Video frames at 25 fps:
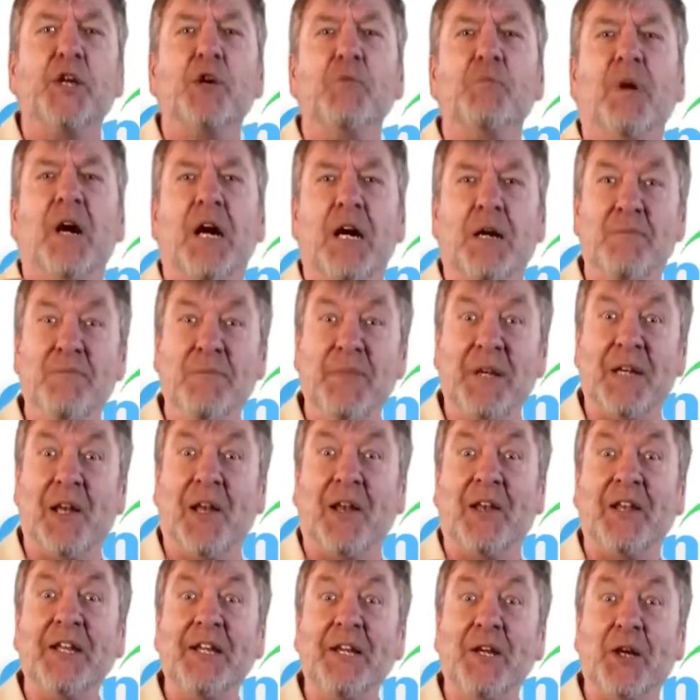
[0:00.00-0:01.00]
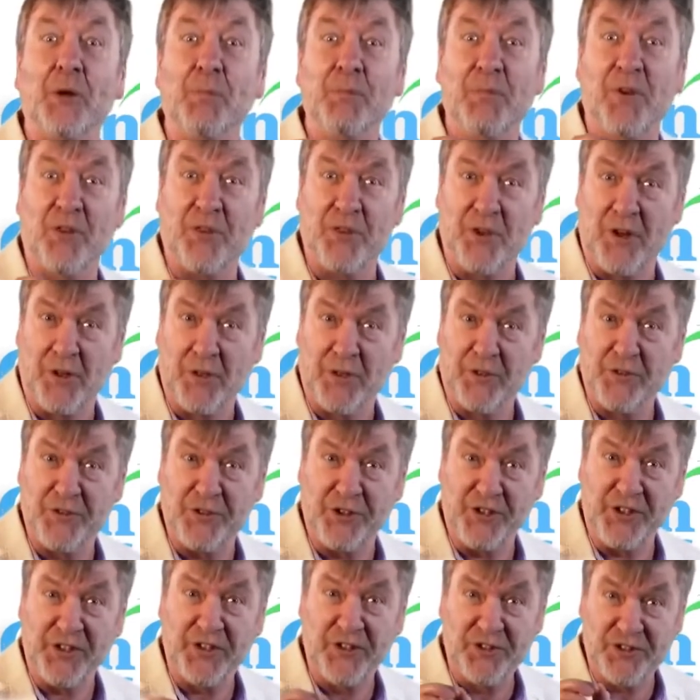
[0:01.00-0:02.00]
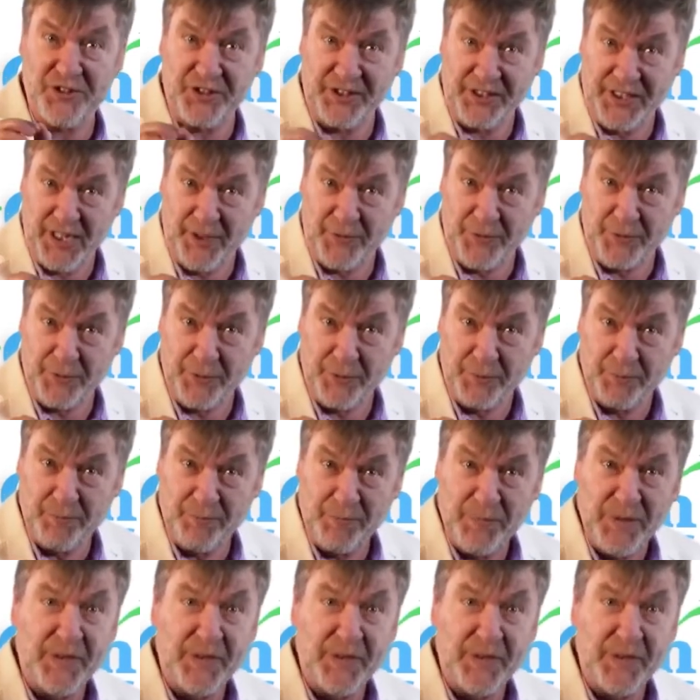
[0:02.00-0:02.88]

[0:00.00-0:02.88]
by middle ear pathology together.